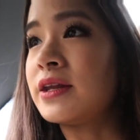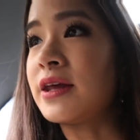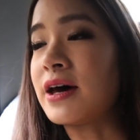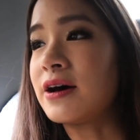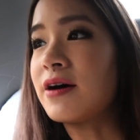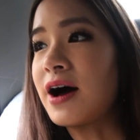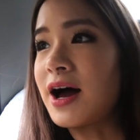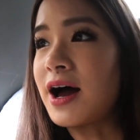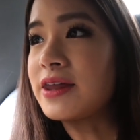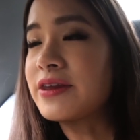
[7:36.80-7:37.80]
Now,
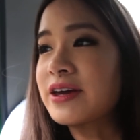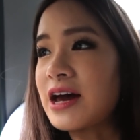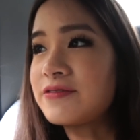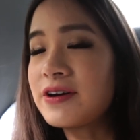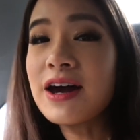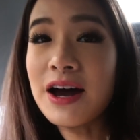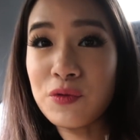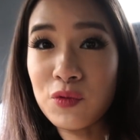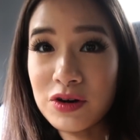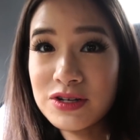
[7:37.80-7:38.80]
the cafe I
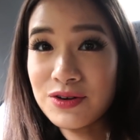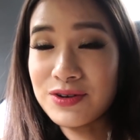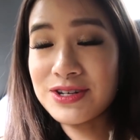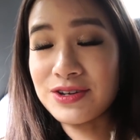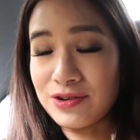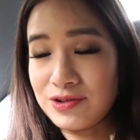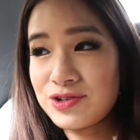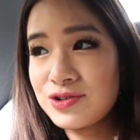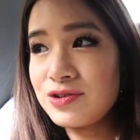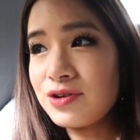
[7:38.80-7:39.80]
was going to go
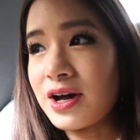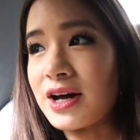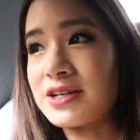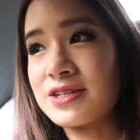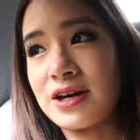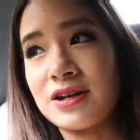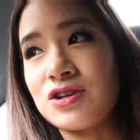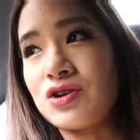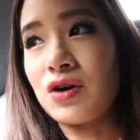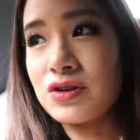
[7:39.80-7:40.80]
to, I decided
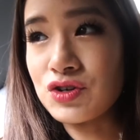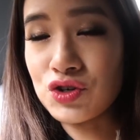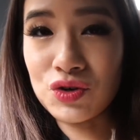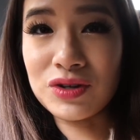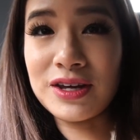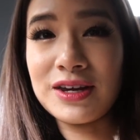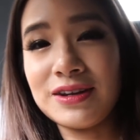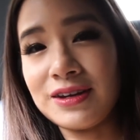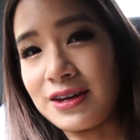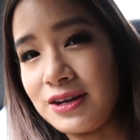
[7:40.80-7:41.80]
not to shoot there in
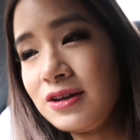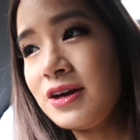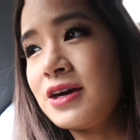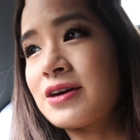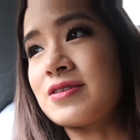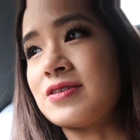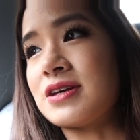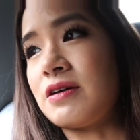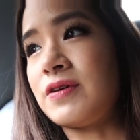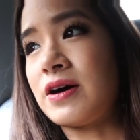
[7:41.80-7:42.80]
the end because
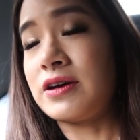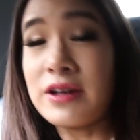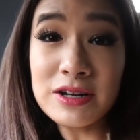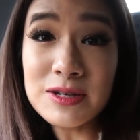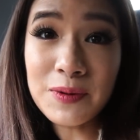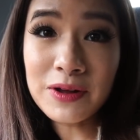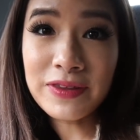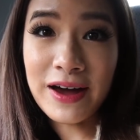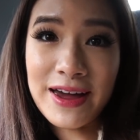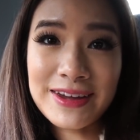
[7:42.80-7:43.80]
I found another spot
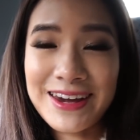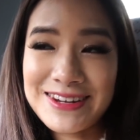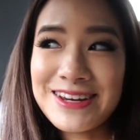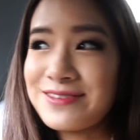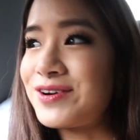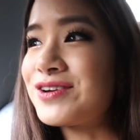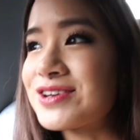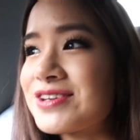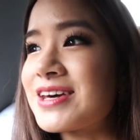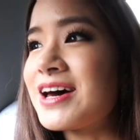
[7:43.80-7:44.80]
that I can take
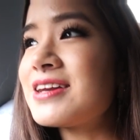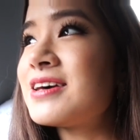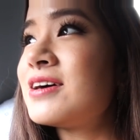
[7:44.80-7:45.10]
photos at.